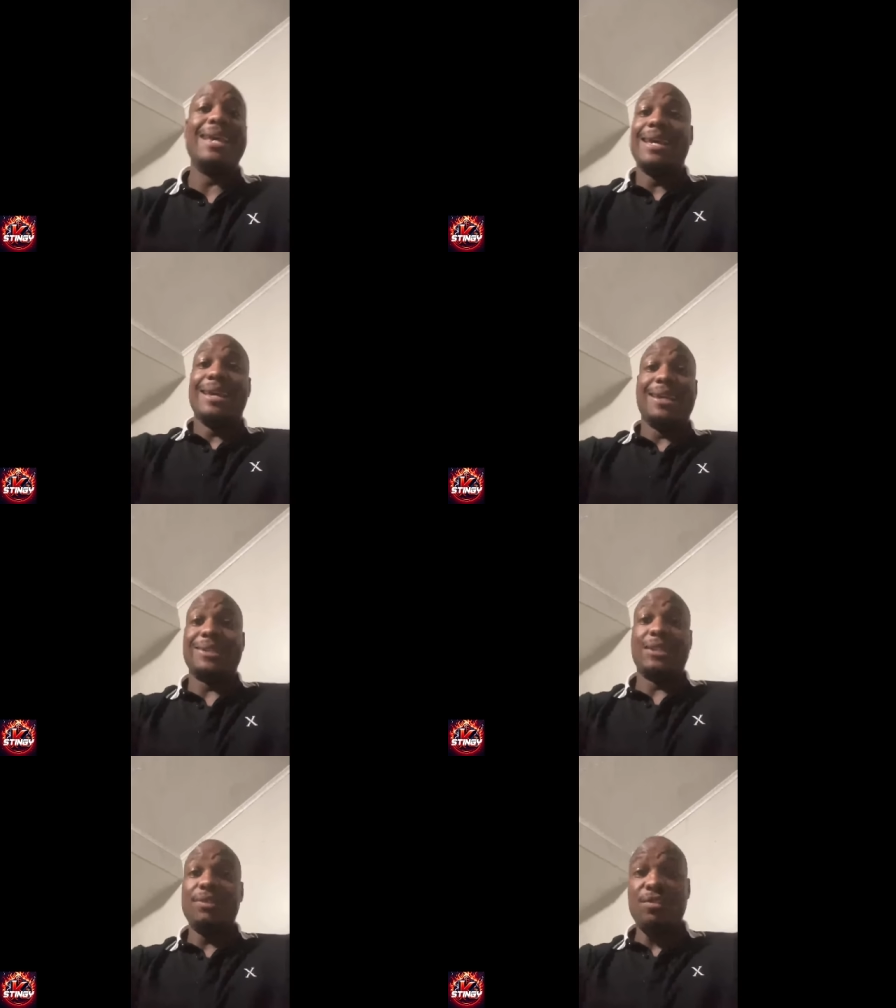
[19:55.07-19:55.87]
So I
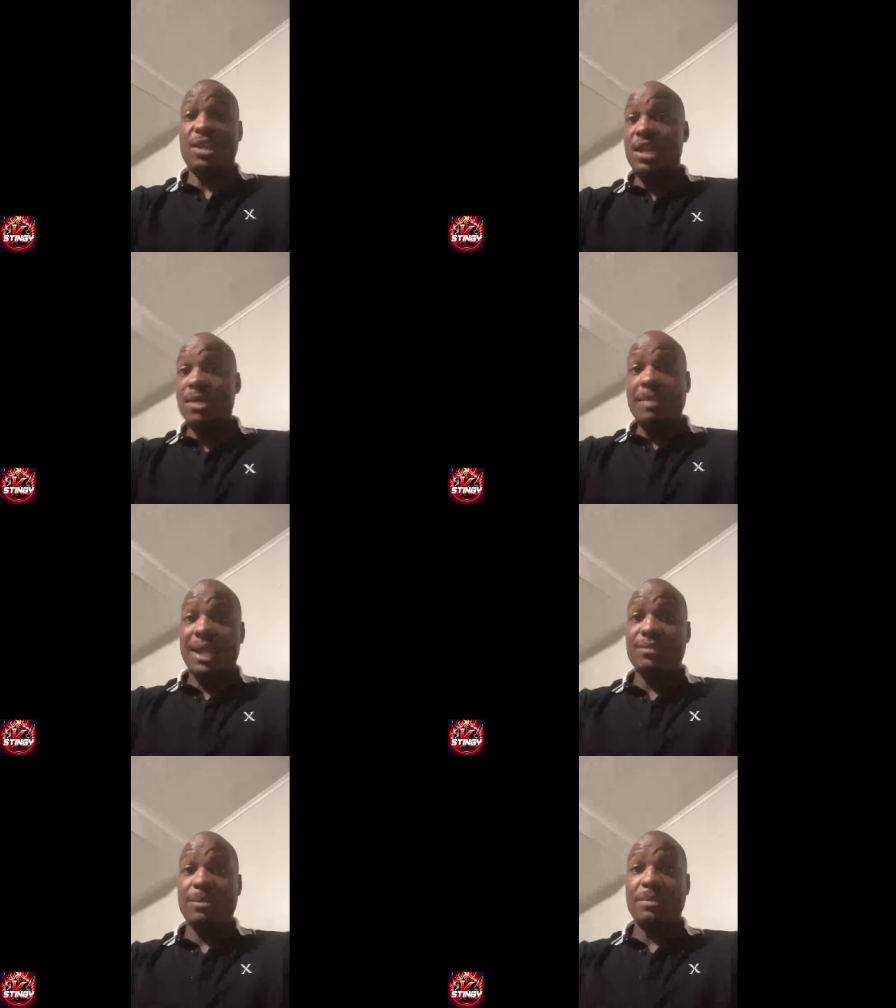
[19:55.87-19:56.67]
ain't, because
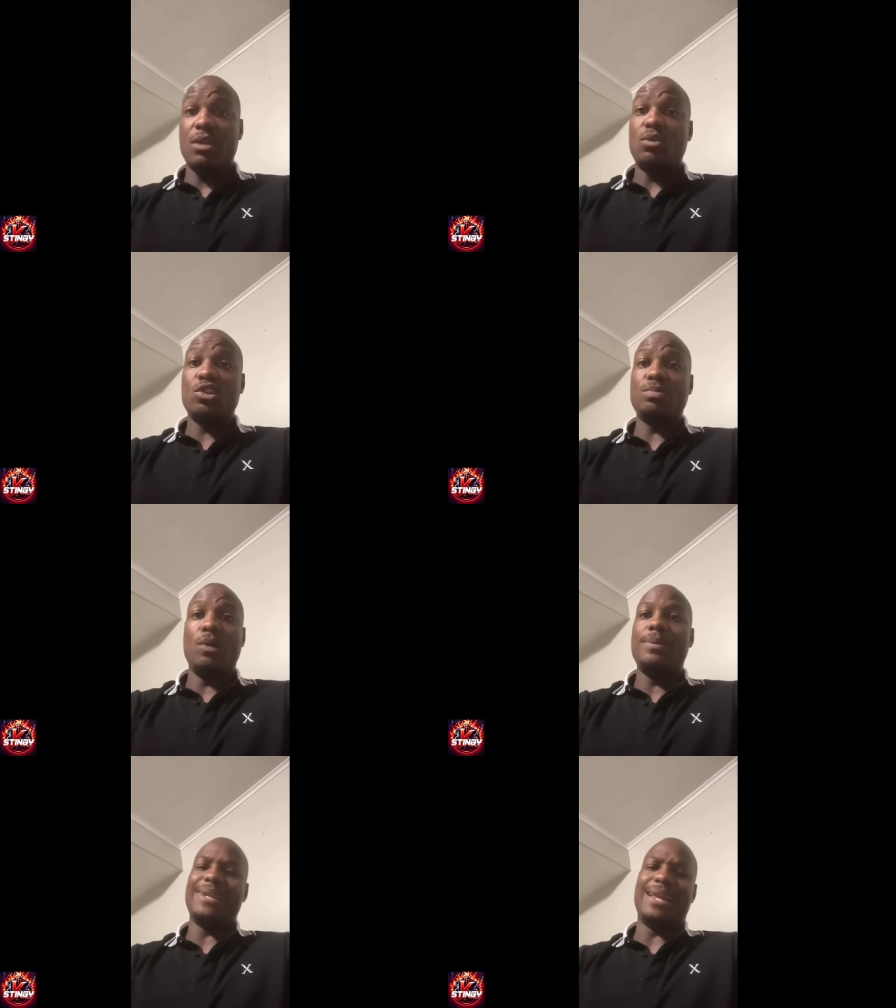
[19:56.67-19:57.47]
if anybody
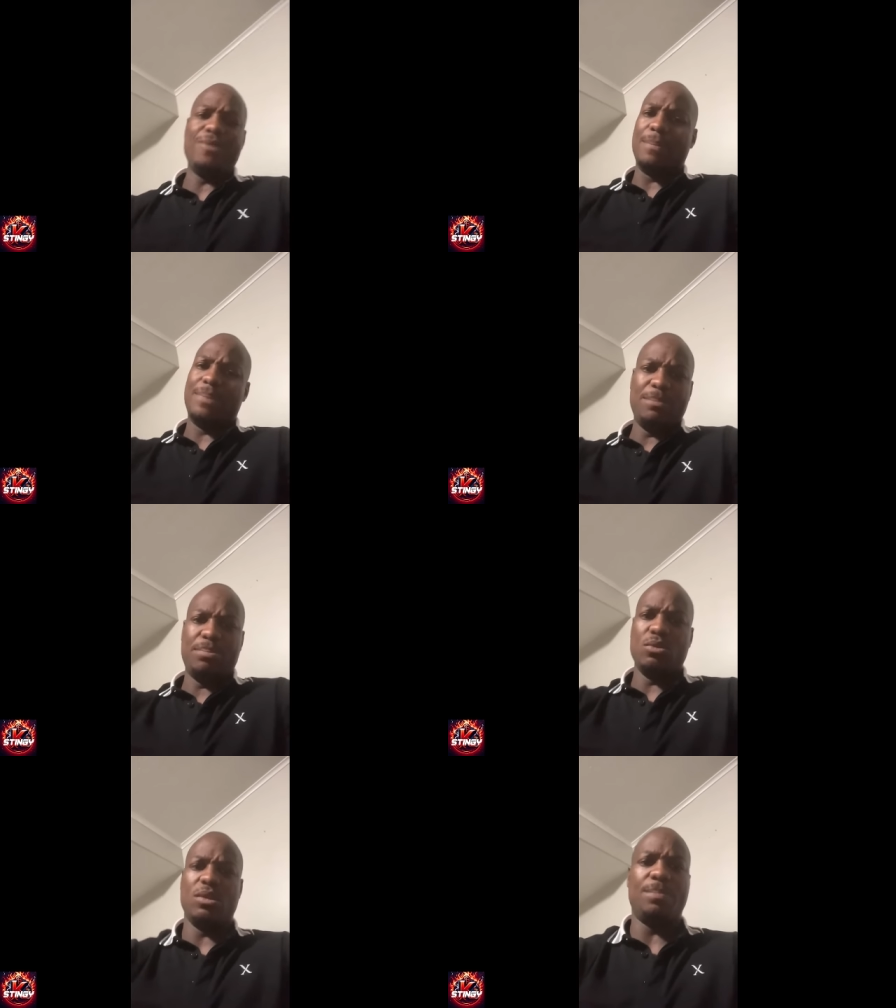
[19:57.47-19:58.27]
from Atlanta want to smoke with me,
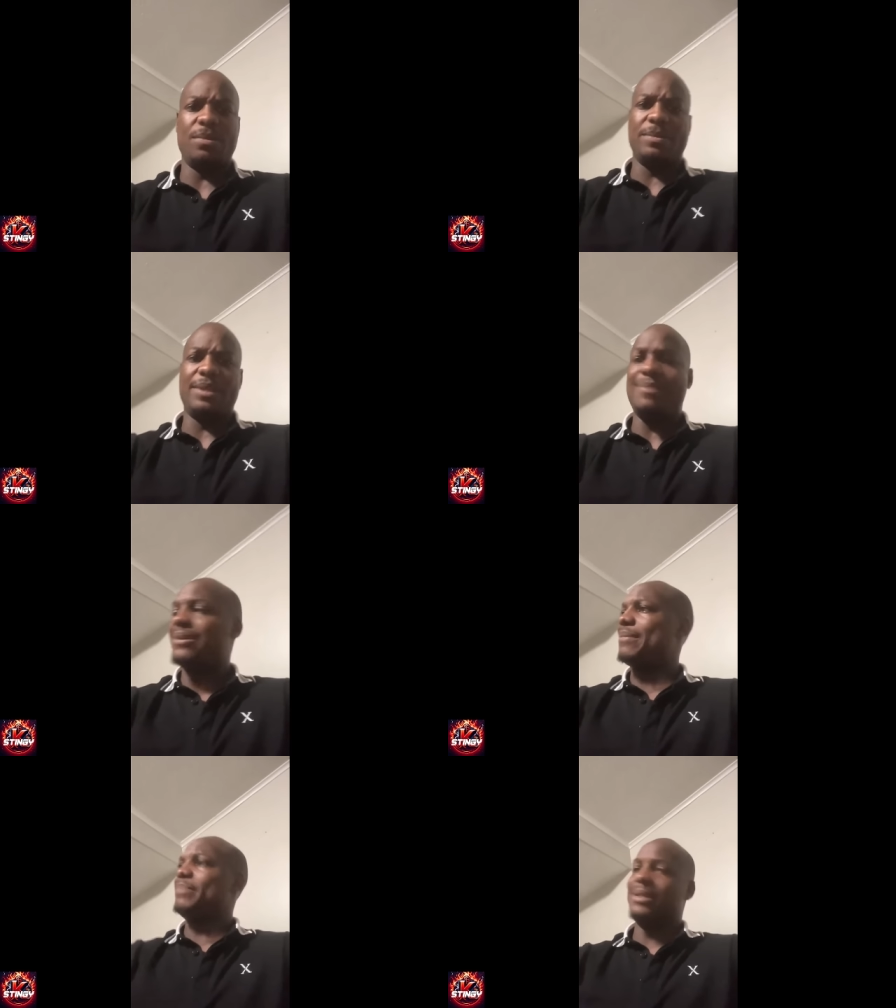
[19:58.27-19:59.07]
they would have been pulled
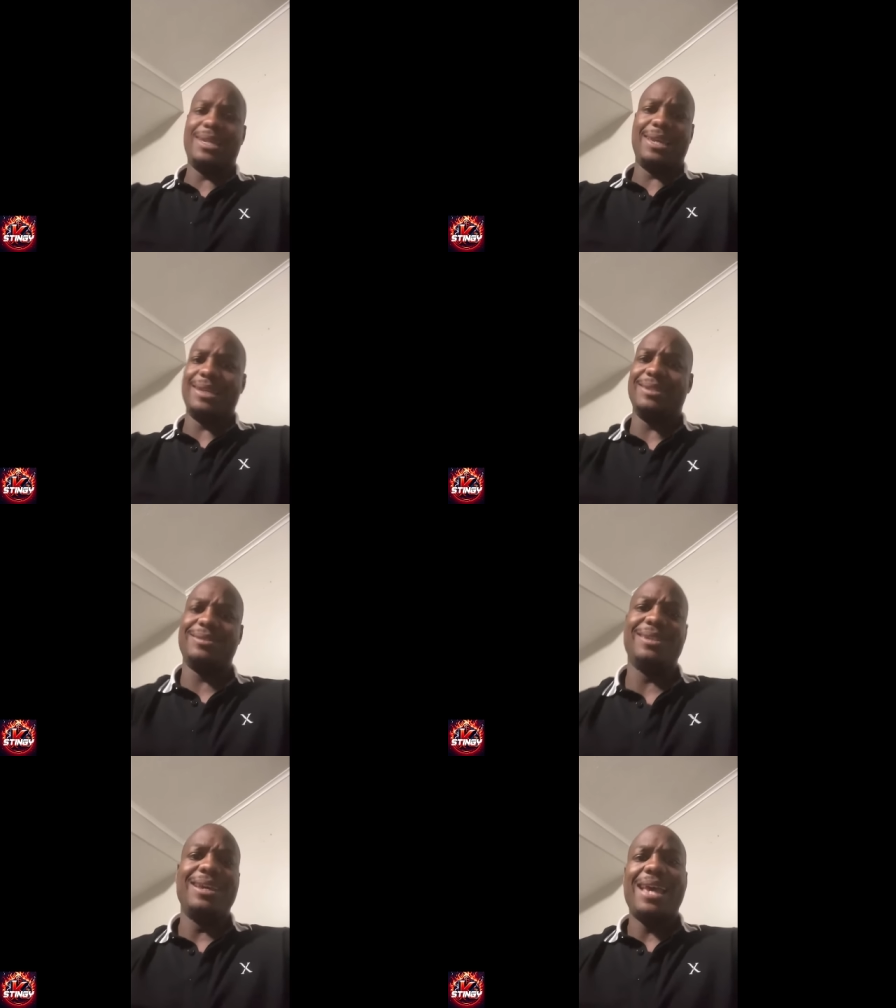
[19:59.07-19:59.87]
up on me. They would have
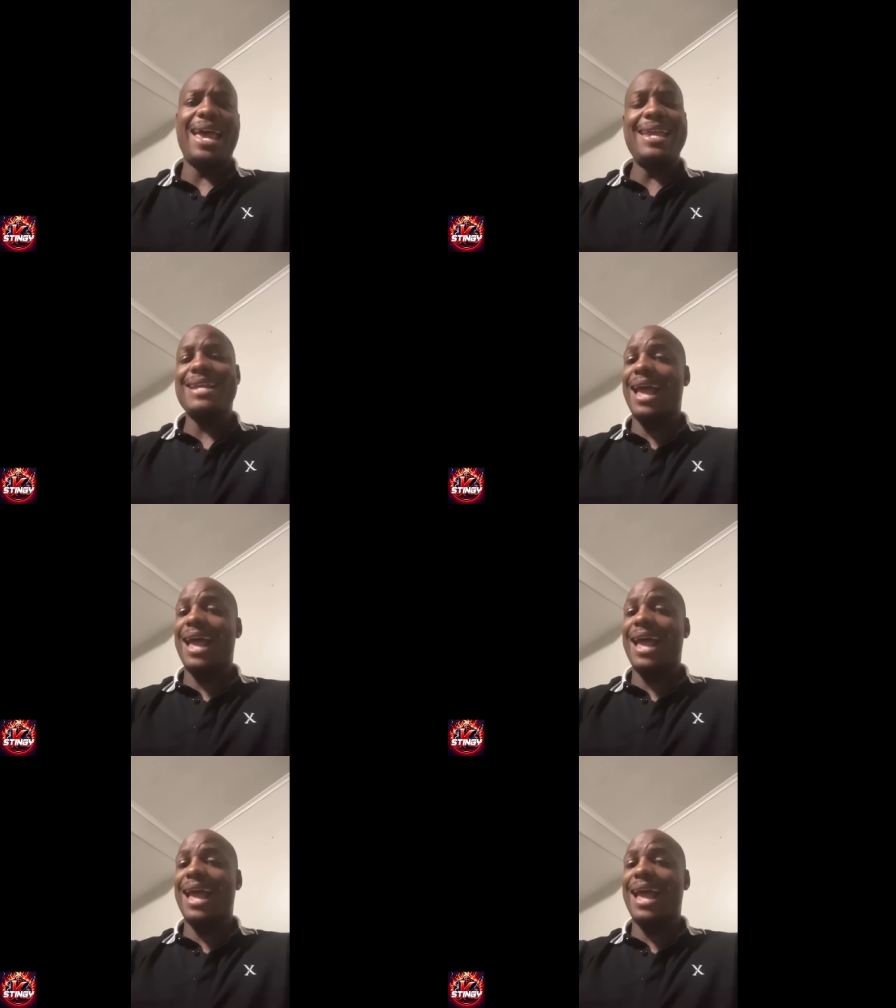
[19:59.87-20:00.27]
been came.